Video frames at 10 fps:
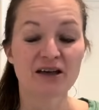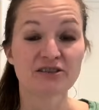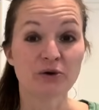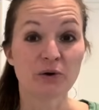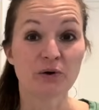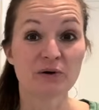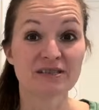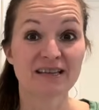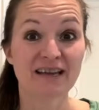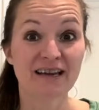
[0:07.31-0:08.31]
So
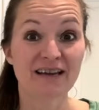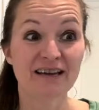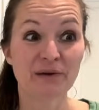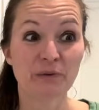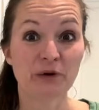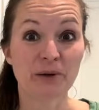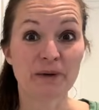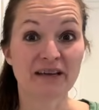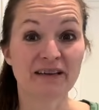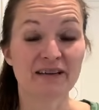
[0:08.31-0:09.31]
today we're
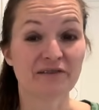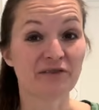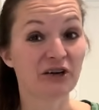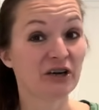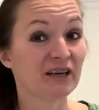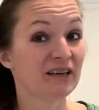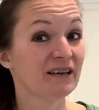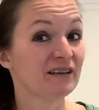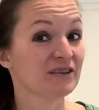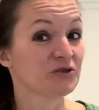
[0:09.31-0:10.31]
making a very